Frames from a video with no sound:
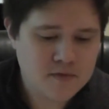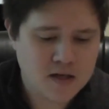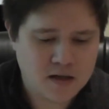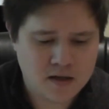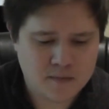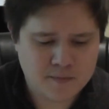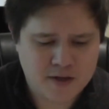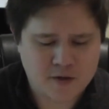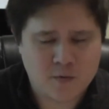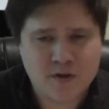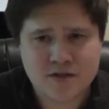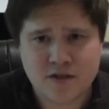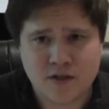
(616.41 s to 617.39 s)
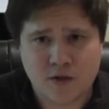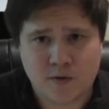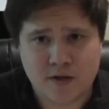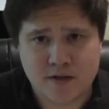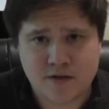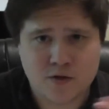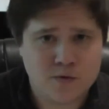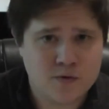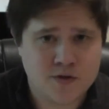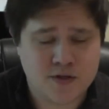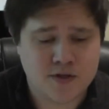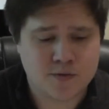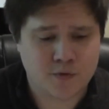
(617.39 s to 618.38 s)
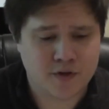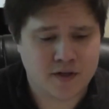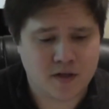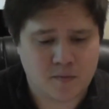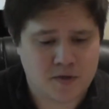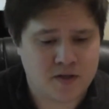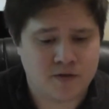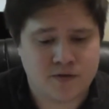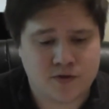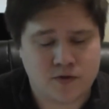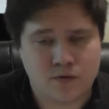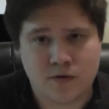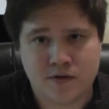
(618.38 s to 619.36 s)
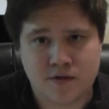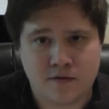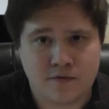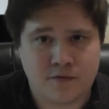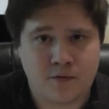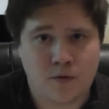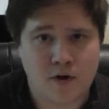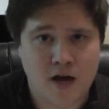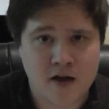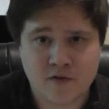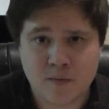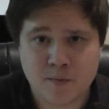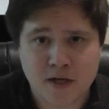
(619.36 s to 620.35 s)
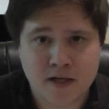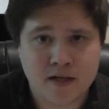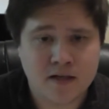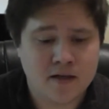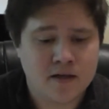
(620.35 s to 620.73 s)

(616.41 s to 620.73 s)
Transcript: Now the question though is, who does this really appeal to? Is it for everybody?